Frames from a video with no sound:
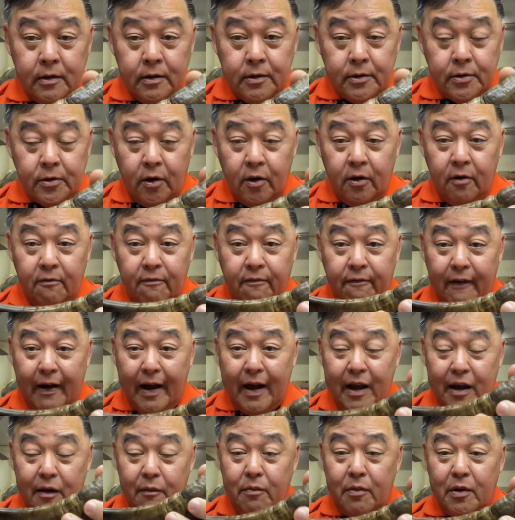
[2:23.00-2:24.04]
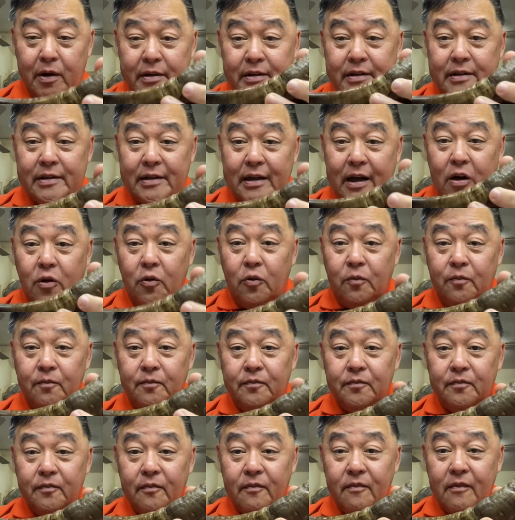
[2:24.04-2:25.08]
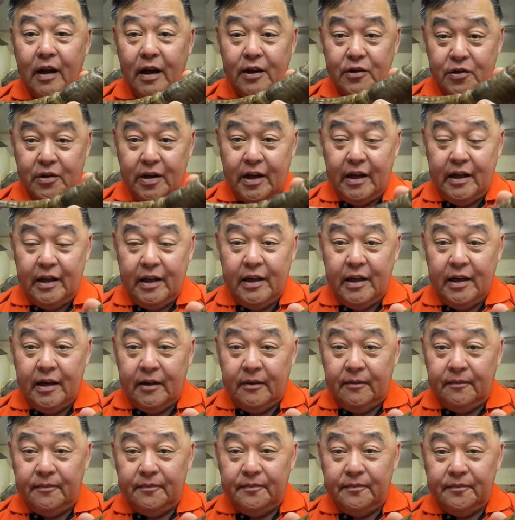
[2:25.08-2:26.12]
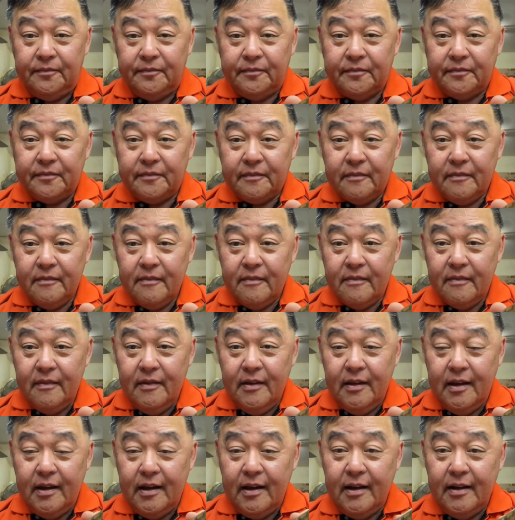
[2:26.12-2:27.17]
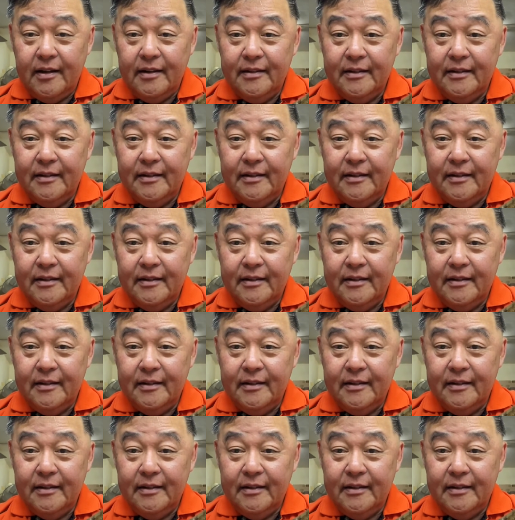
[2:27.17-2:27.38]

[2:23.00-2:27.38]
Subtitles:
Strong vibrant sound, as you can hear. Yeah.